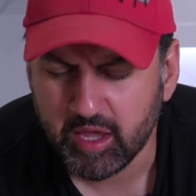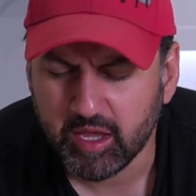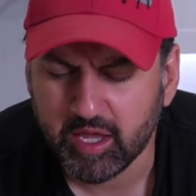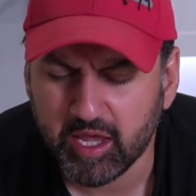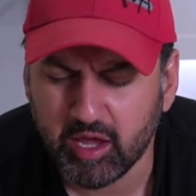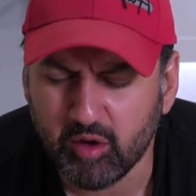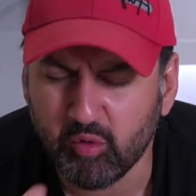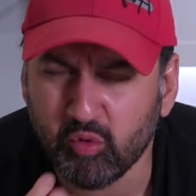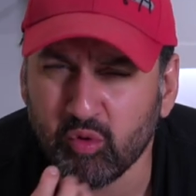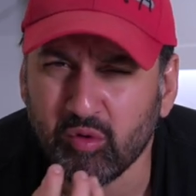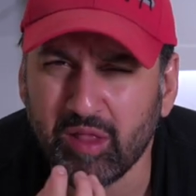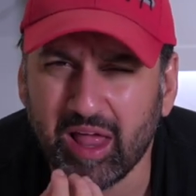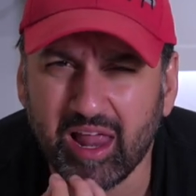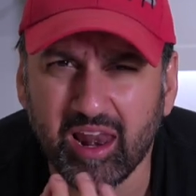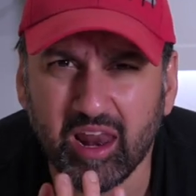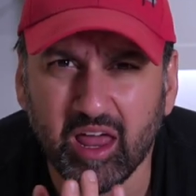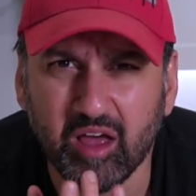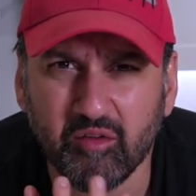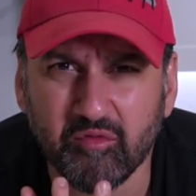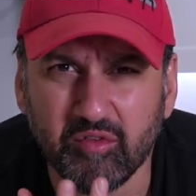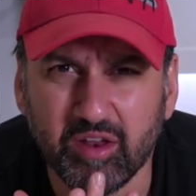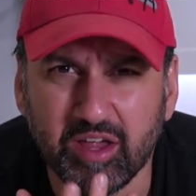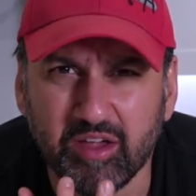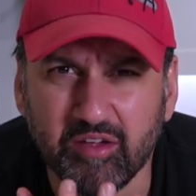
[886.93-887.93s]
You get all that
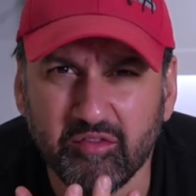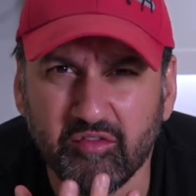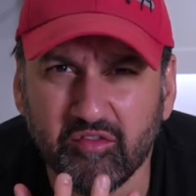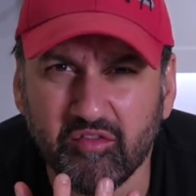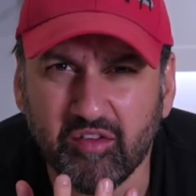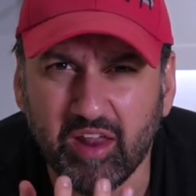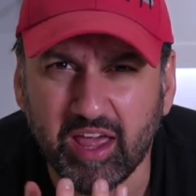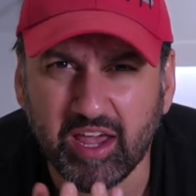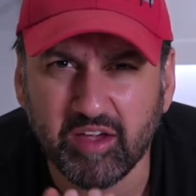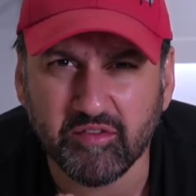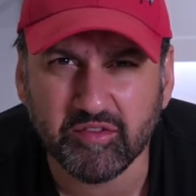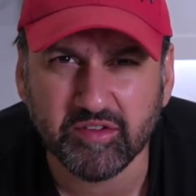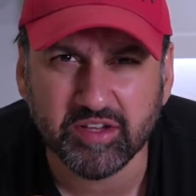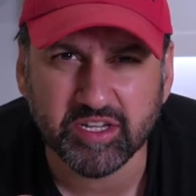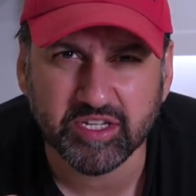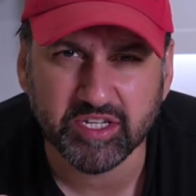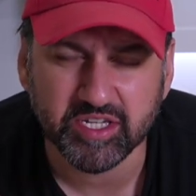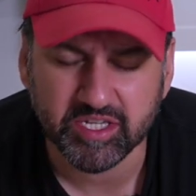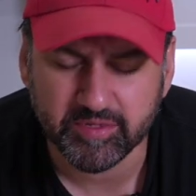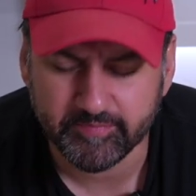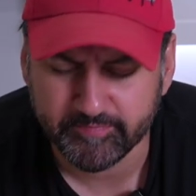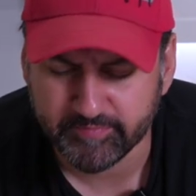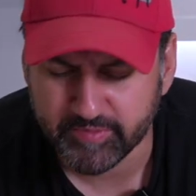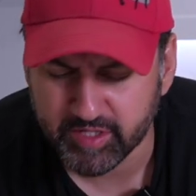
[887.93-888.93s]
lovely
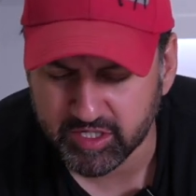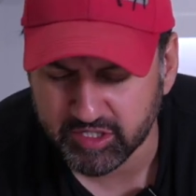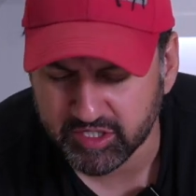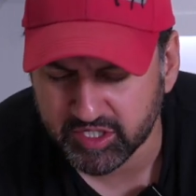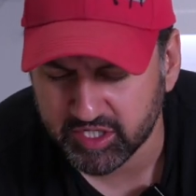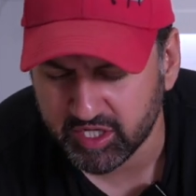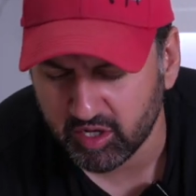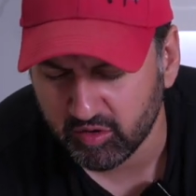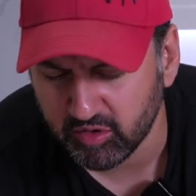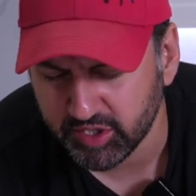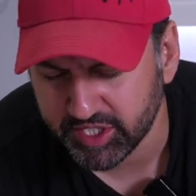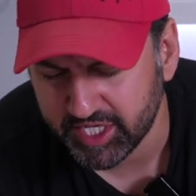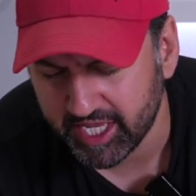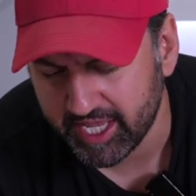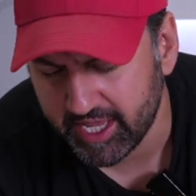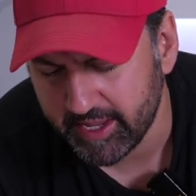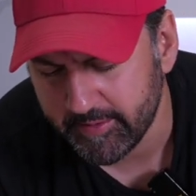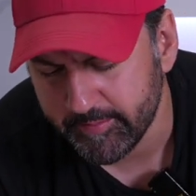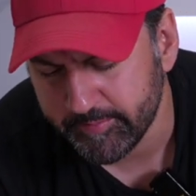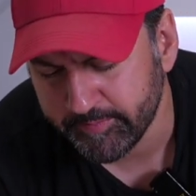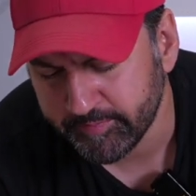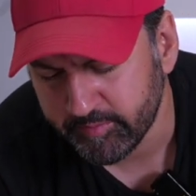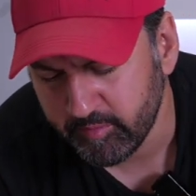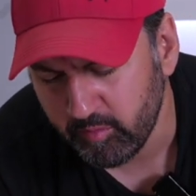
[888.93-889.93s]
flavors,
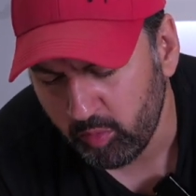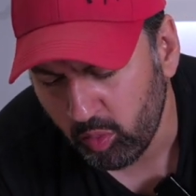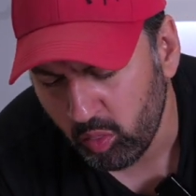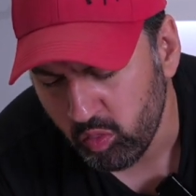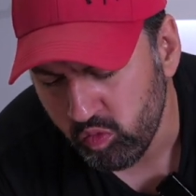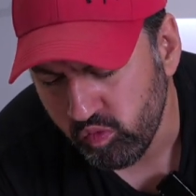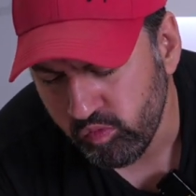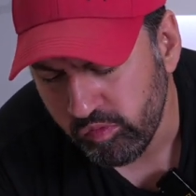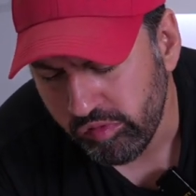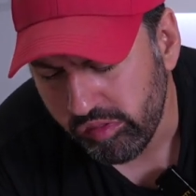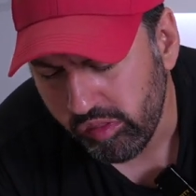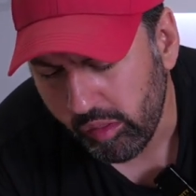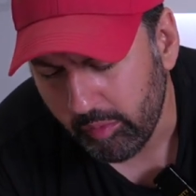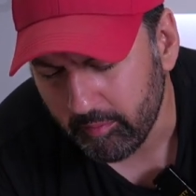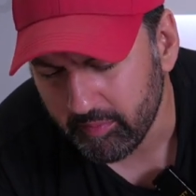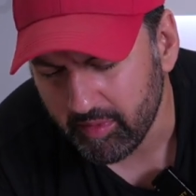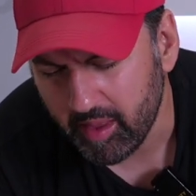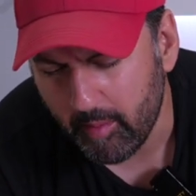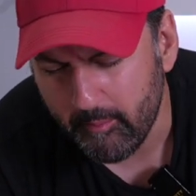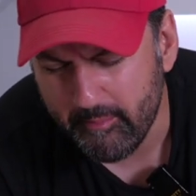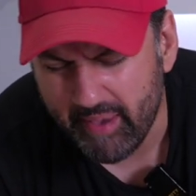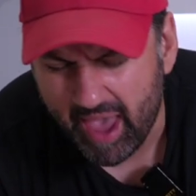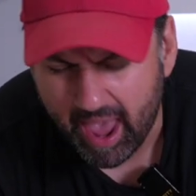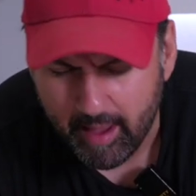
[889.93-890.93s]
salty,
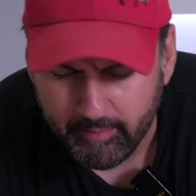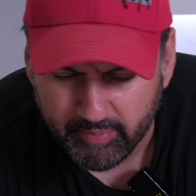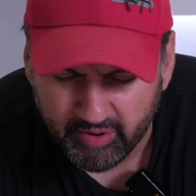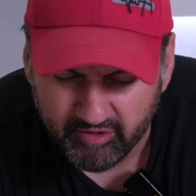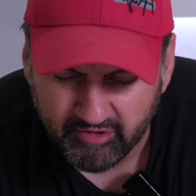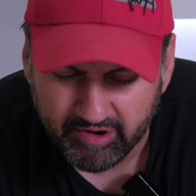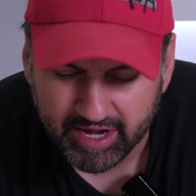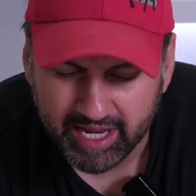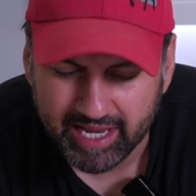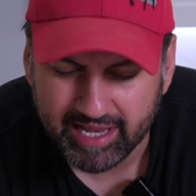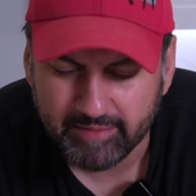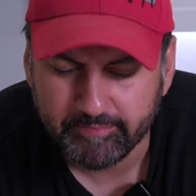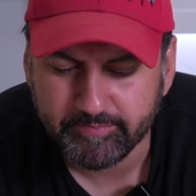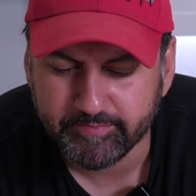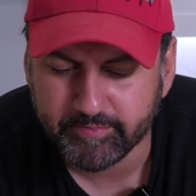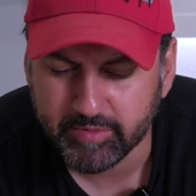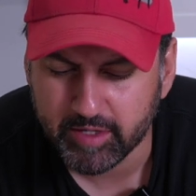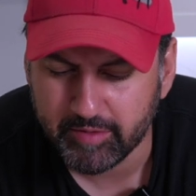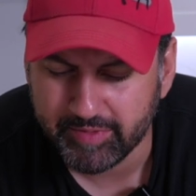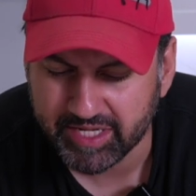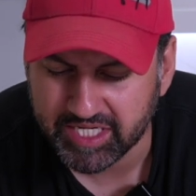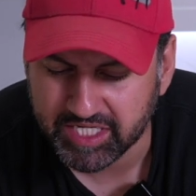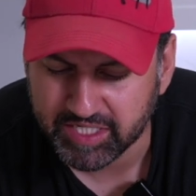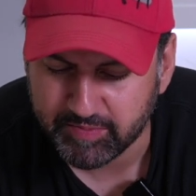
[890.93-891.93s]
peppery,
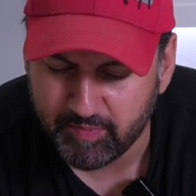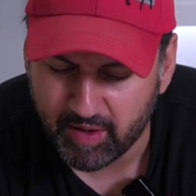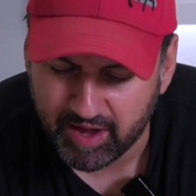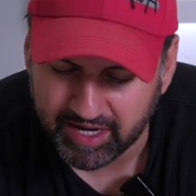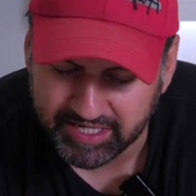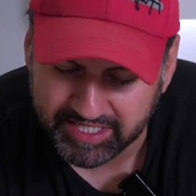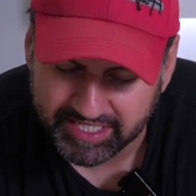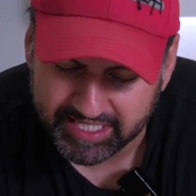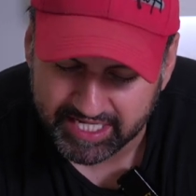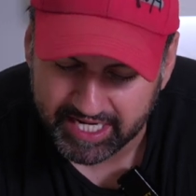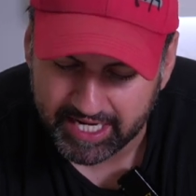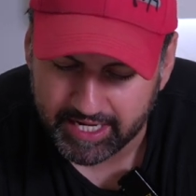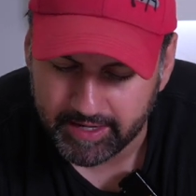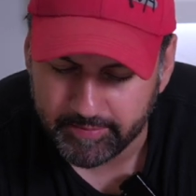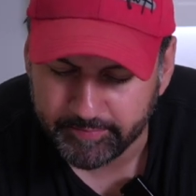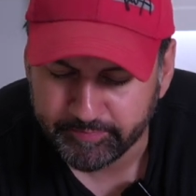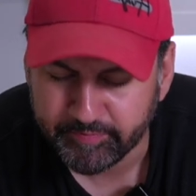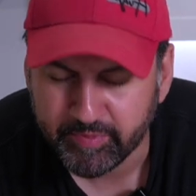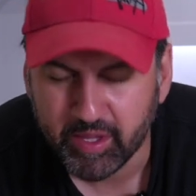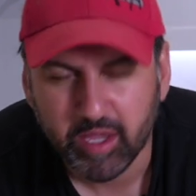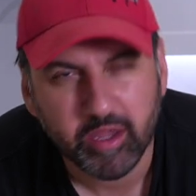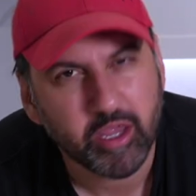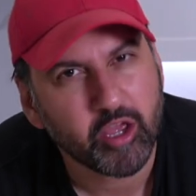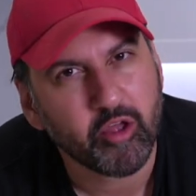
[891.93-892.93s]
a bit spicy,
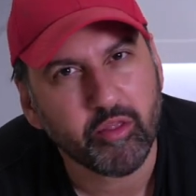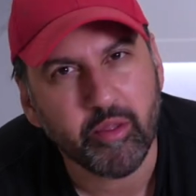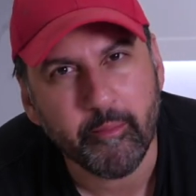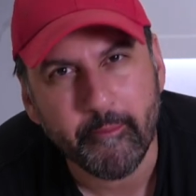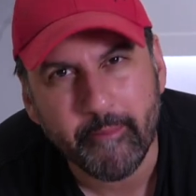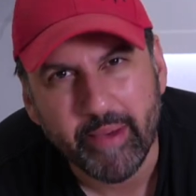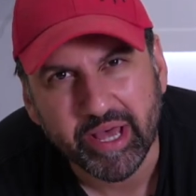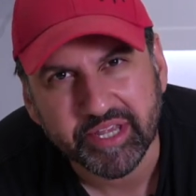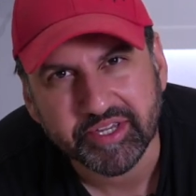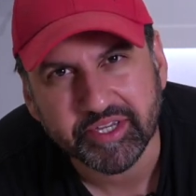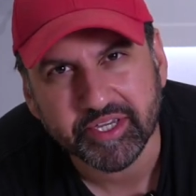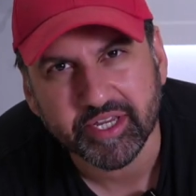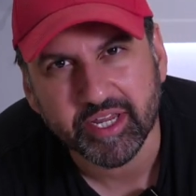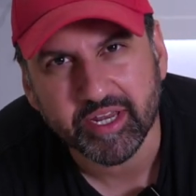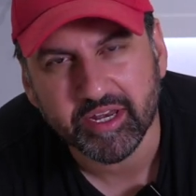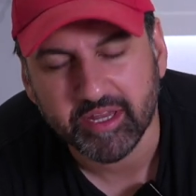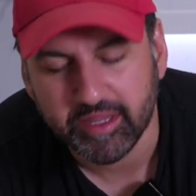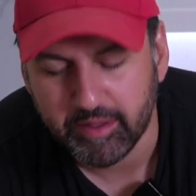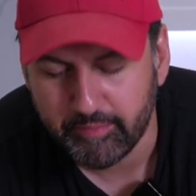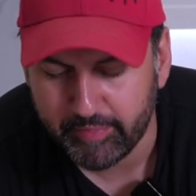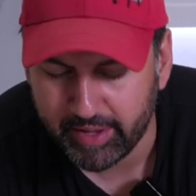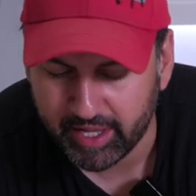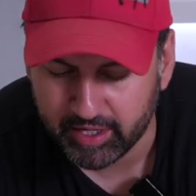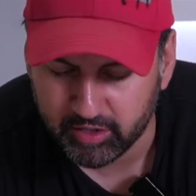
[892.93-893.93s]
got the mustard and
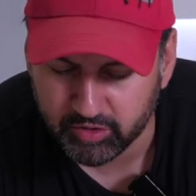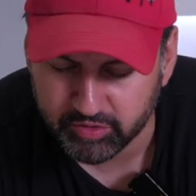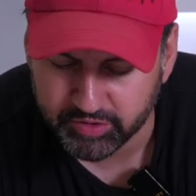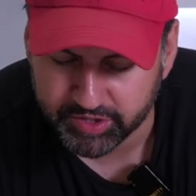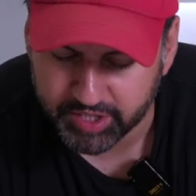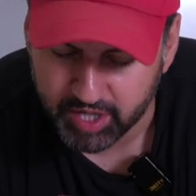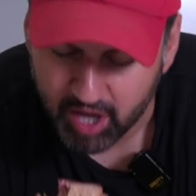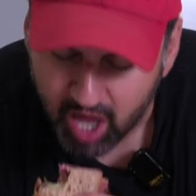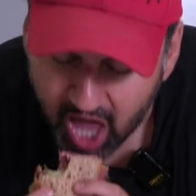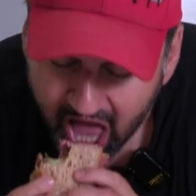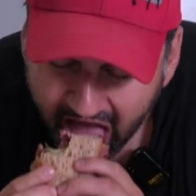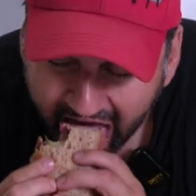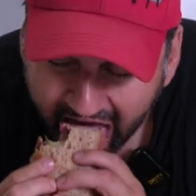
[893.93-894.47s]
the pickles.